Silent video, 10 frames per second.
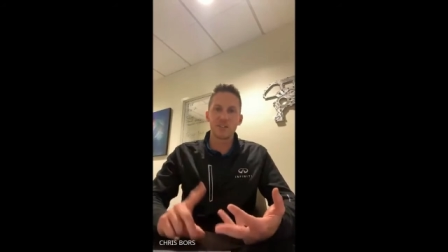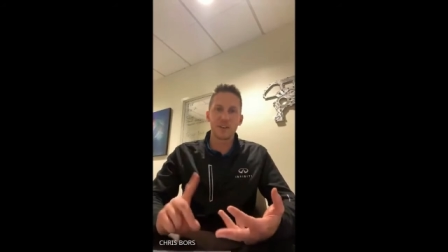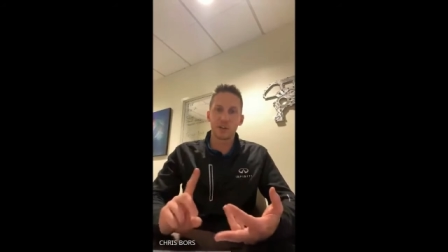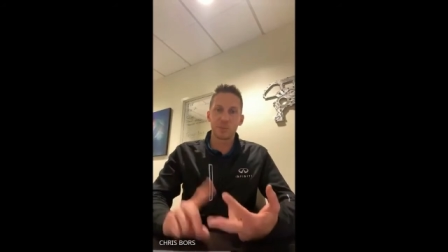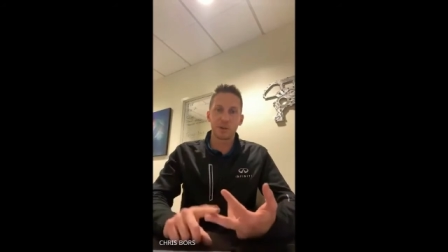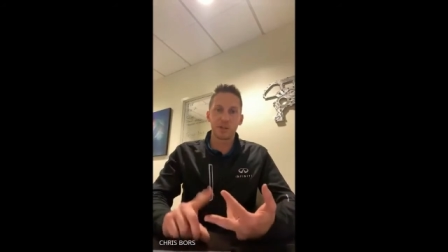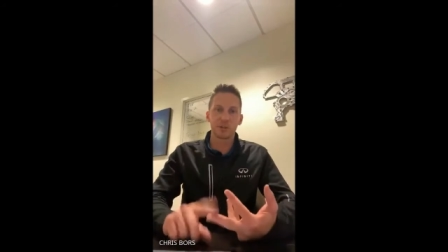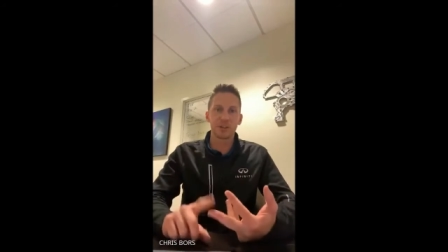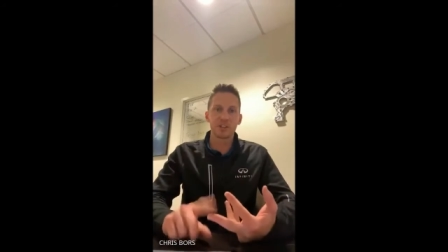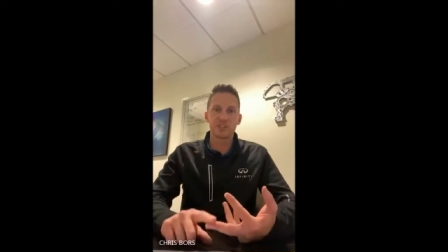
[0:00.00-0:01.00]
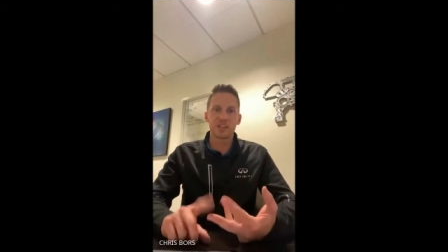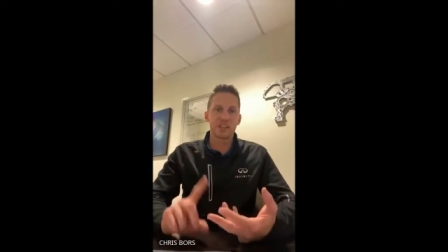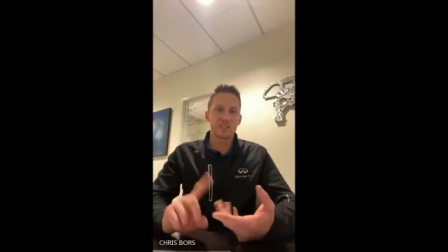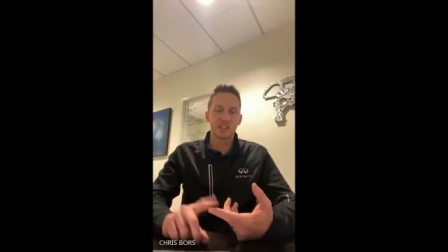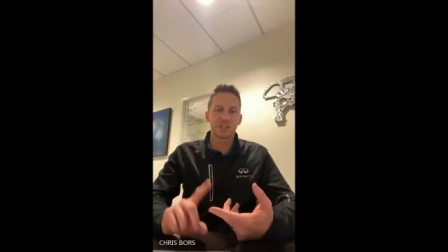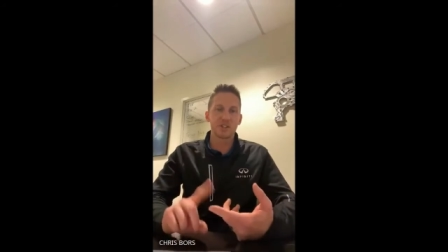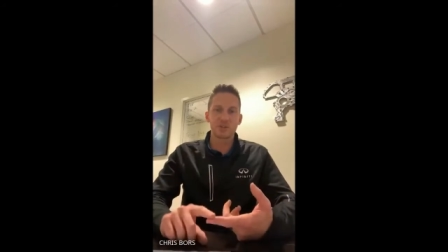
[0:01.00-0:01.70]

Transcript: and you're being realistic and stick to your